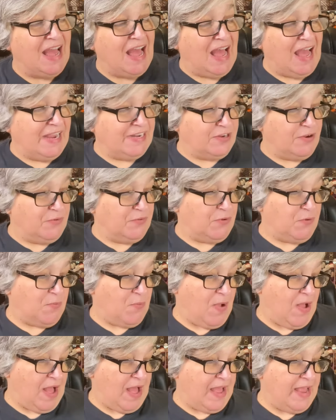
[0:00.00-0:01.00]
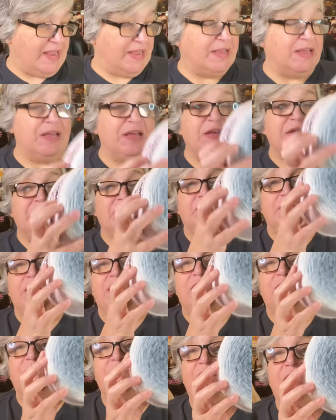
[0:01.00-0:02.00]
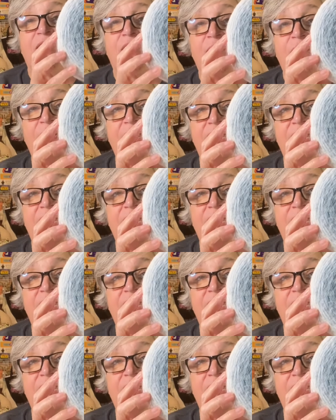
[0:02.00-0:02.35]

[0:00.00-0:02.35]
I don't know why, but here we go. I